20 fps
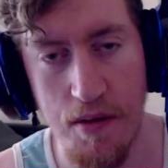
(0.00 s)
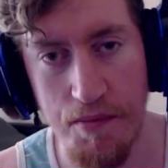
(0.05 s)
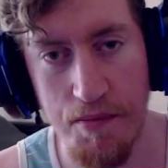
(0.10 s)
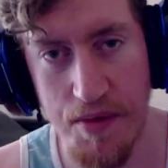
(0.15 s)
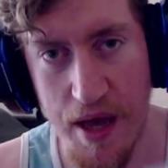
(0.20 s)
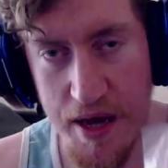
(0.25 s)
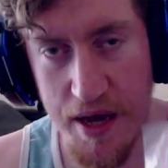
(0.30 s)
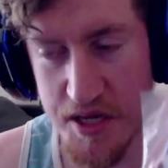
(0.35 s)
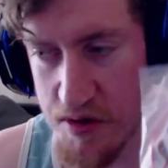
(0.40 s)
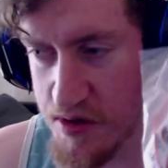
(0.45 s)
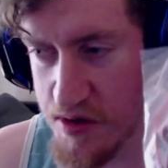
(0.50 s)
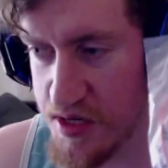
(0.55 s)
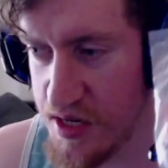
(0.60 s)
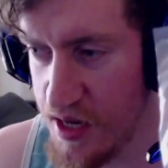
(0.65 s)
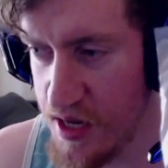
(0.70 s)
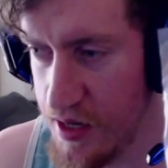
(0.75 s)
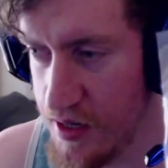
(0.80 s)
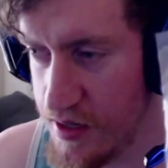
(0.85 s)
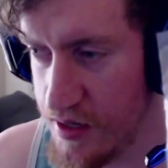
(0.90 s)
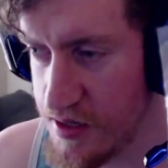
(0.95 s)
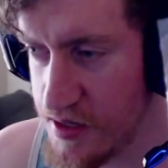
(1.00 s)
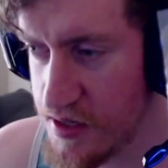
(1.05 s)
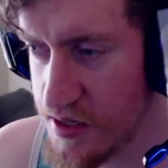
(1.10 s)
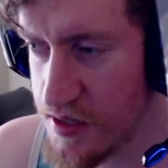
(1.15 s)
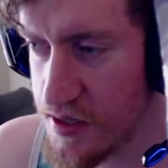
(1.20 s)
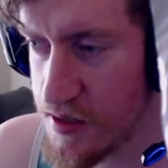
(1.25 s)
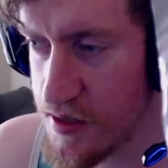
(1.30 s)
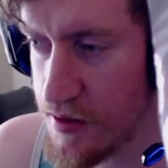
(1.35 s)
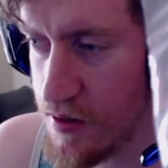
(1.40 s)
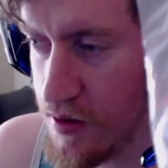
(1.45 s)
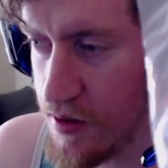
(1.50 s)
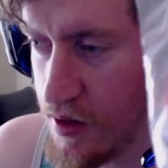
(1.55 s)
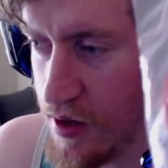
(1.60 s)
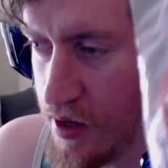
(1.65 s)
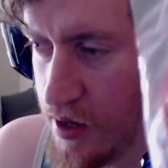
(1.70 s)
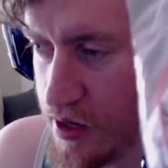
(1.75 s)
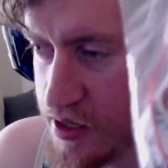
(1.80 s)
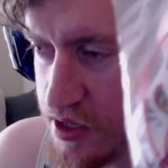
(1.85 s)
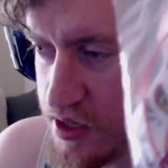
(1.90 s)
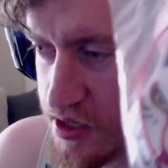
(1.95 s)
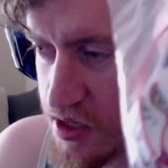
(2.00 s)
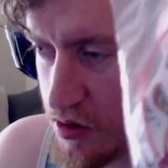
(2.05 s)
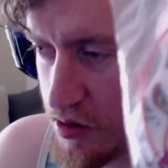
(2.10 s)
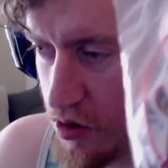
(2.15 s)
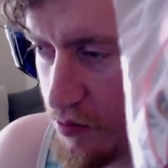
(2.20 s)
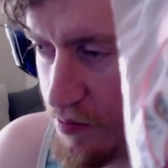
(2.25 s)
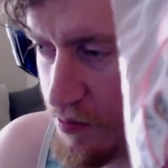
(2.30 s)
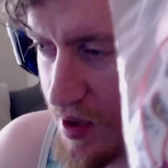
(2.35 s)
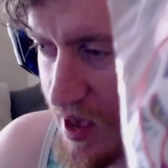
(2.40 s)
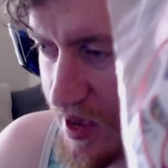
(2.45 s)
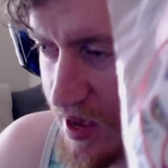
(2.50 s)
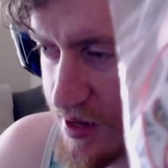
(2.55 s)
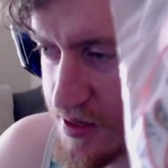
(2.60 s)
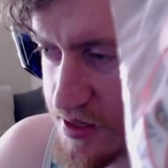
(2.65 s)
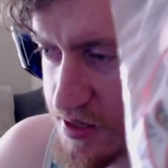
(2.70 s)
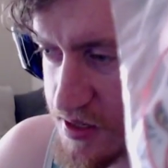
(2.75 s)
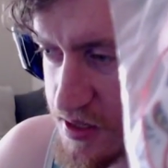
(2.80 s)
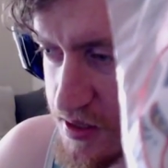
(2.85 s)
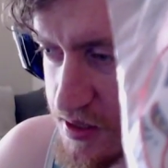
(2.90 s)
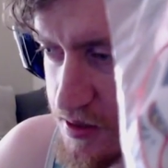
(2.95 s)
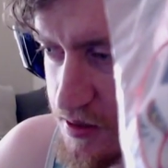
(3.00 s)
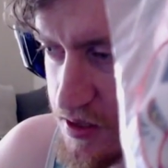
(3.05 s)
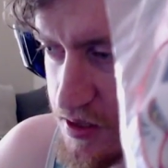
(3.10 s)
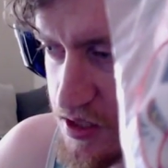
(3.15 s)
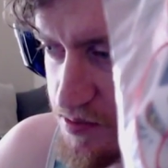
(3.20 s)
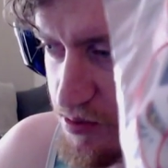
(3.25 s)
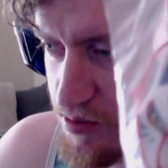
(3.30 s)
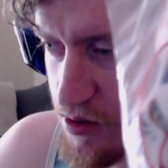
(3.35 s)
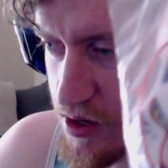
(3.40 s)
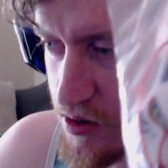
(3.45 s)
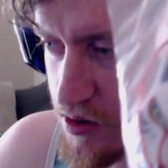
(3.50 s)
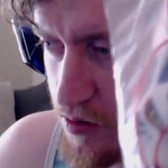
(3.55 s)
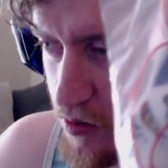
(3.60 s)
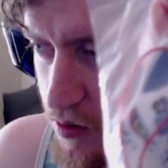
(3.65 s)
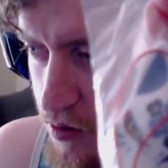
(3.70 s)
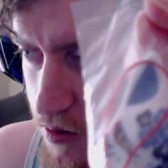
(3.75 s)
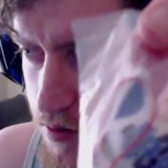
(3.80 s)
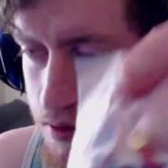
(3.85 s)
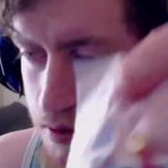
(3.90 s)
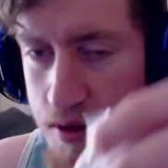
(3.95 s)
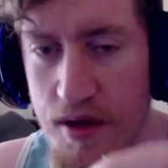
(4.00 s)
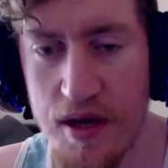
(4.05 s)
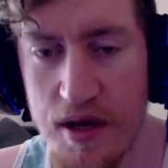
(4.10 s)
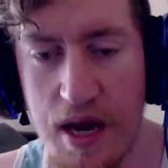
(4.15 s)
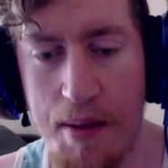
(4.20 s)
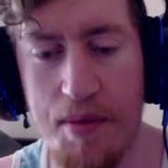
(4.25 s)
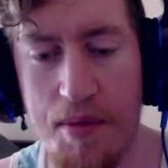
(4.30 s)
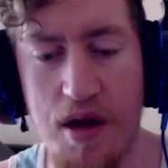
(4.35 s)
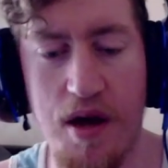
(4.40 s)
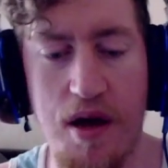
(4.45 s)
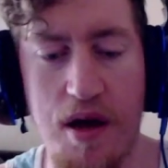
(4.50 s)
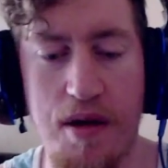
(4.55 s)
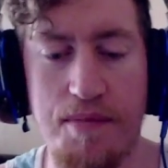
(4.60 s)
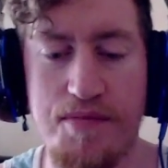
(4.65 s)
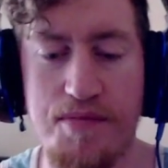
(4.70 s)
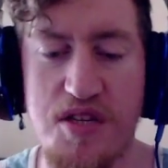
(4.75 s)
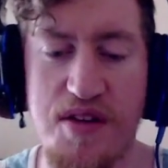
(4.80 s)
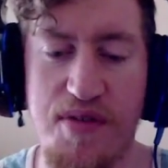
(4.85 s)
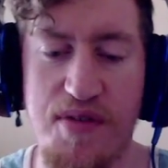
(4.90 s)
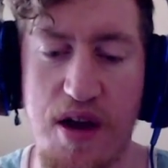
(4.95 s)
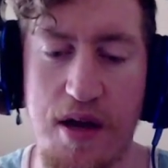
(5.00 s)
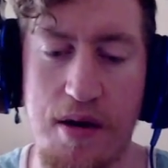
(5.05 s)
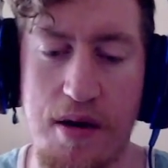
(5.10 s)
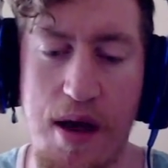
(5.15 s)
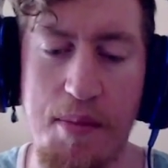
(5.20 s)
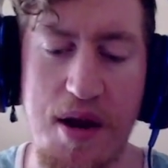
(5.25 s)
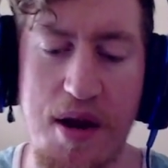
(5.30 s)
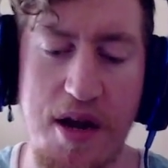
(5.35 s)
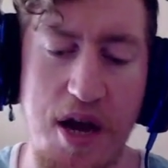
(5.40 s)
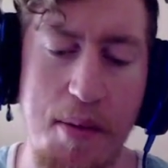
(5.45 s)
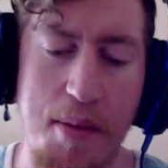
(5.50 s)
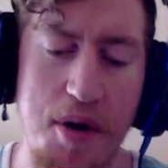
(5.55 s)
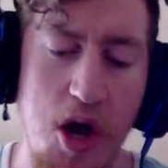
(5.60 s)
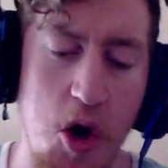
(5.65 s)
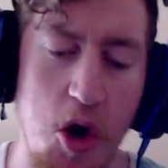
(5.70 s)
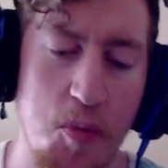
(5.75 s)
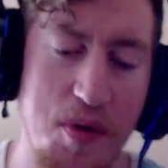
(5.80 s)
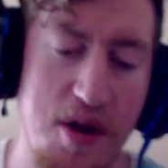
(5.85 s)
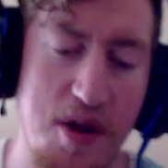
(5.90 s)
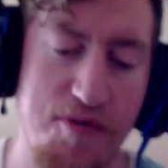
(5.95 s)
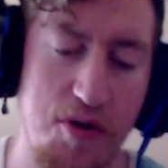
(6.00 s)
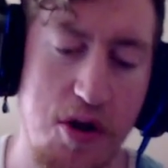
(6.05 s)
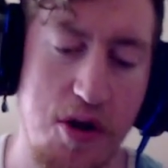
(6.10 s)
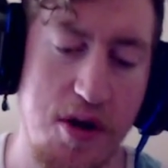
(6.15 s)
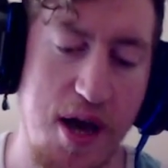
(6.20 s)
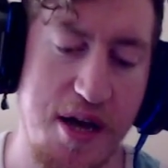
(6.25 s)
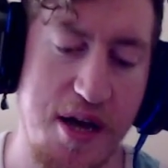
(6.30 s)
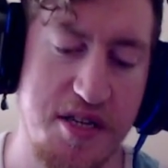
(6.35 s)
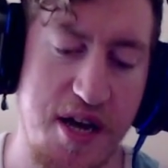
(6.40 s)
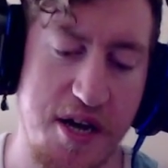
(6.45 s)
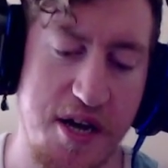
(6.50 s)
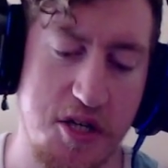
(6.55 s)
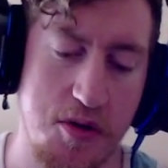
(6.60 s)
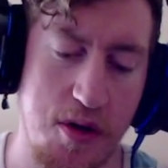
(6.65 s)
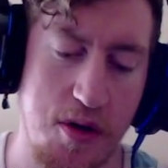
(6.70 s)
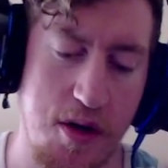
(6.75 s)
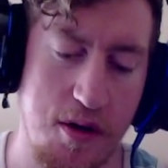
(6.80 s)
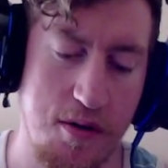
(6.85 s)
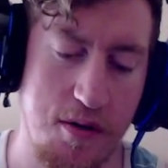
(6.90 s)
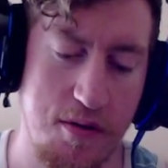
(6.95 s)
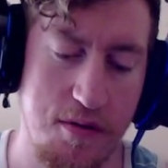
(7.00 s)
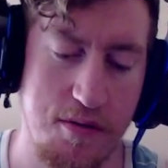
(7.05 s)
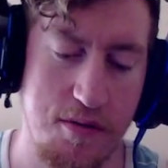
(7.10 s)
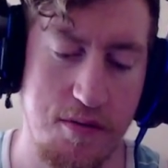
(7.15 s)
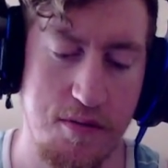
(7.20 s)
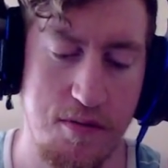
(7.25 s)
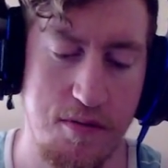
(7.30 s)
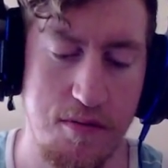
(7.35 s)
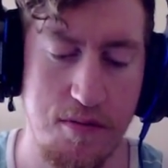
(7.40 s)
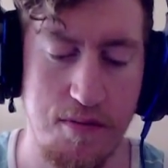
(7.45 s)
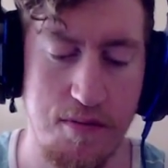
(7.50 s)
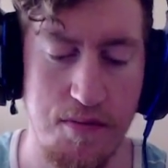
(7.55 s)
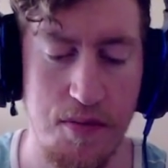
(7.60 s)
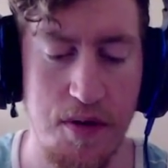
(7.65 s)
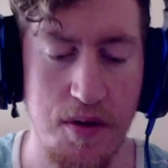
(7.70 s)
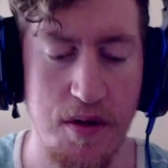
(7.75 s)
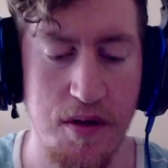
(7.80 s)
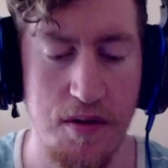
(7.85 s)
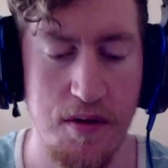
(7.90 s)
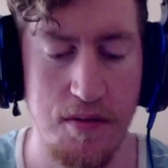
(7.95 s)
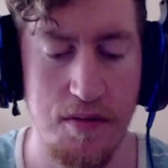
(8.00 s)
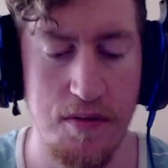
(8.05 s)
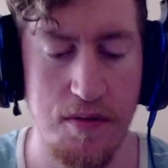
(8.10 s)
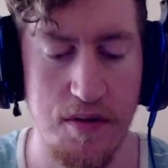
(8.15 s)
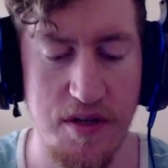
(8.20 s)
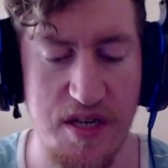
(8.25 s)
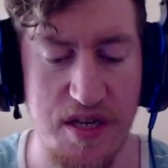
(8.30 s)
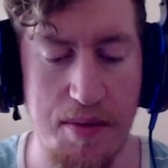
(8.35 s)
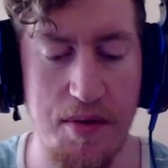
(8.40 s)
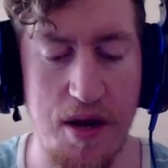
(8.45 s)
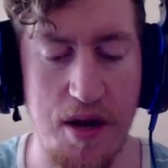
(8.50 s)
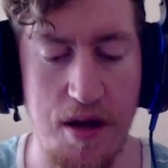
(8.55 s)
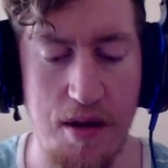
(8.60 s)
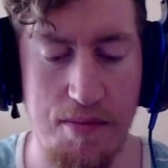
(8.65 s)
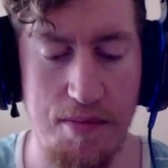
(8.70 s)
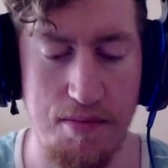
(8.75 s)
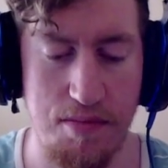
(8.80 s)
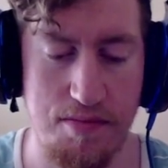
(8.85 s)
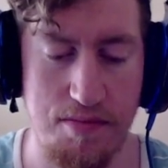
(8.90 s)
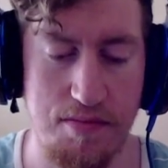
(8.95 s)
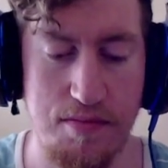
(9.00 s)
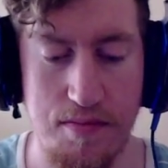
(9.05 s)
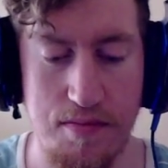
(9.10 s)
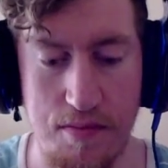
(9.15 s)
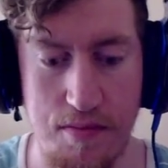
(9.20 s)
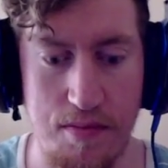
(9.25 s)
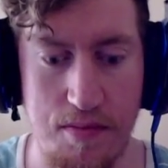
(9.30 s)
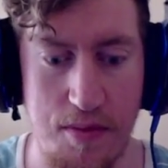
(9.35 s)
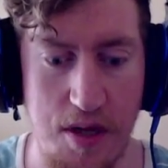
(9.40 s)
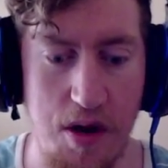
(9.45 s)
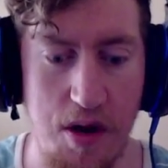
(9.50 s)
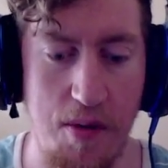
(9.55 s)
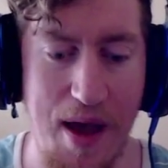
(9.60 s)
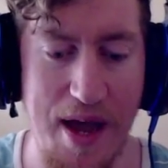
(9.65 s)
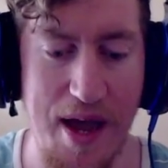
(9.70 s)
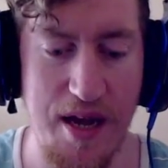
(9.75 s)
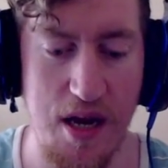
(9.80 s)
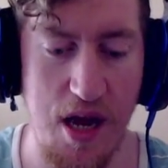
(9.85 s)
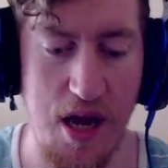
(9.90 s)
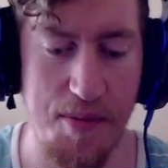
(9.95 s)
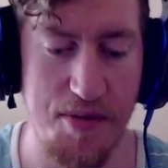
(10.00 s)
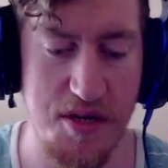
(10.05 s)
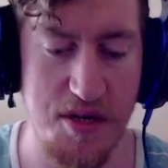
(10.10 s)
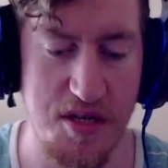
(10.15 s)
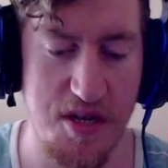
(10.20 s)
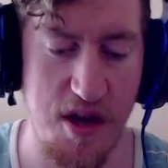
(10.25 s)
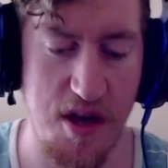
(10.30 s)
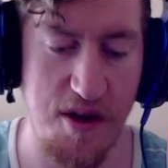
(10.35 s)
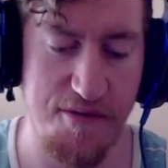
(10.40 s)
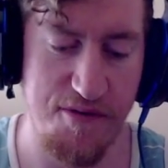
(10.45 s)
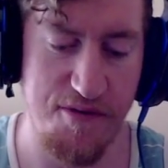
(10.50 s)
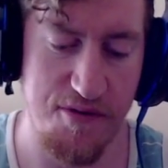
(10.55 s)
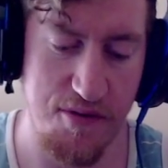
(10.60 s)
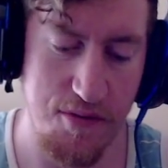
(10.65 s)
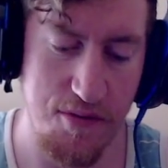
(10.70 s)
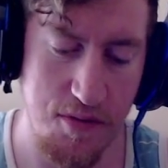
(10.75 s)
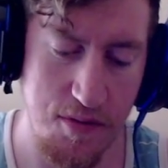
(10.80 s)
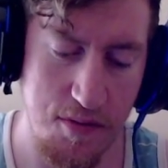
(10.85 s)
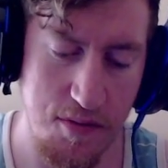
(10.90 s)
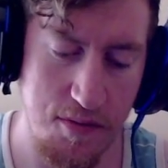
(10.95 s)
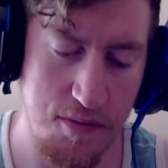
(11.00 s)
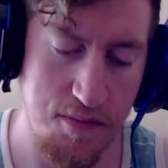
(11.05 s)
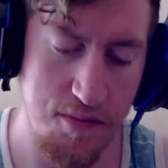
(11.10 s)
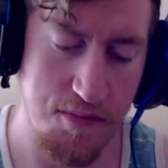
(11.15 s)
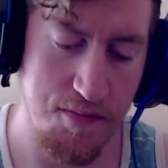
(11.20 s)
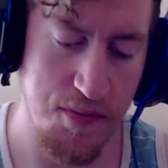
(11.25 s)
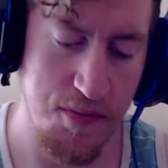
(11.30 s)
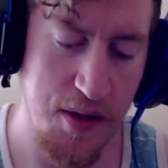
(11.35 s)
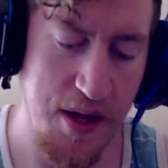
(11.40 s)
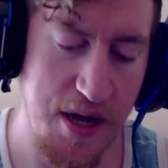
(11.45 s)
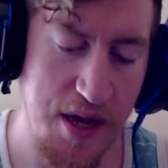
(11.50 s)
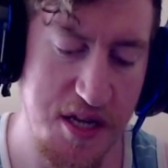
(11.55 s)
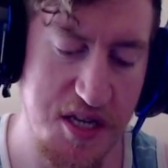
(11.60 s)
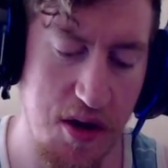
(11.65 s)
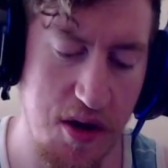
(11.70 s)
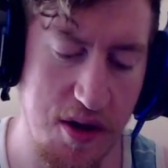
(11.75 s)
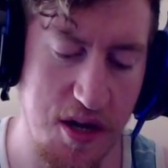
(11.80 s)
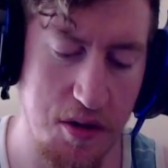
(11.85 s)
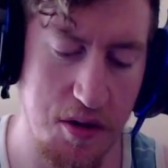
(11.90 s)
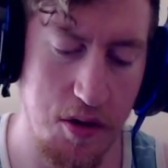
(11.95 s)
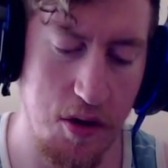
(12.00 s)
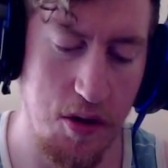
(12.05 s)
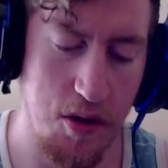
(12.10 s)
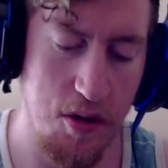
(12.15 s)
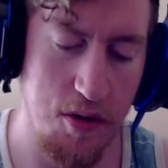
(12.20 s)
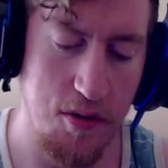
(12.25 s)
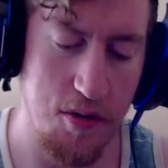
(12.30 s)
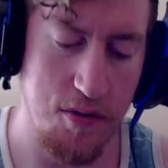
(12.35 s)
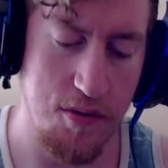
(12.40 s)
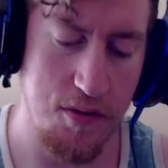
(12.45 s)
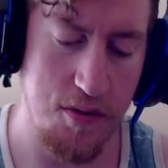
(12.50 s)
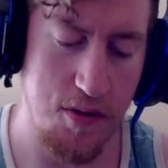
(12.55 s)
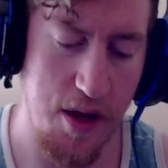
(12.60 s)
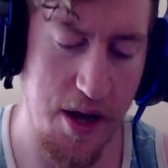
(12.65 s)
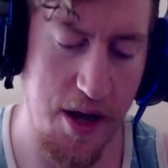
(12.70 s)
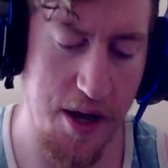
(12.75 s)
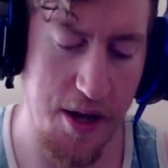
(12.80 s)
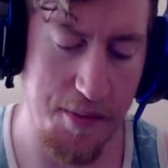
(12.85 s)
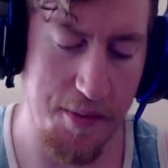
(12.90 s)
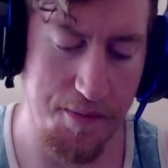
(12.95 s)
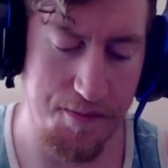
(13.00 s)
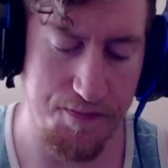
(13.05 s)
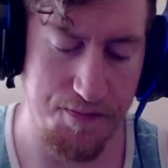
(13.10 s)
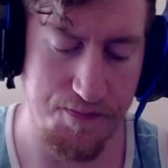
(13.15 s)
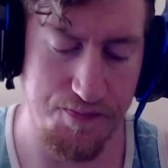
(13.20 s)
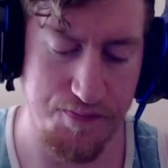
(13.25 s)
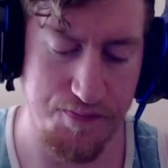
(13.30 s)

Yes, there's this. It's a little mask. It's pretty cool. I'm gonna see if I can. I'm gonna. I'm gonna open it for you guys actually. Because I'm going to, you know, hang it up and stuff. It's not like a little um,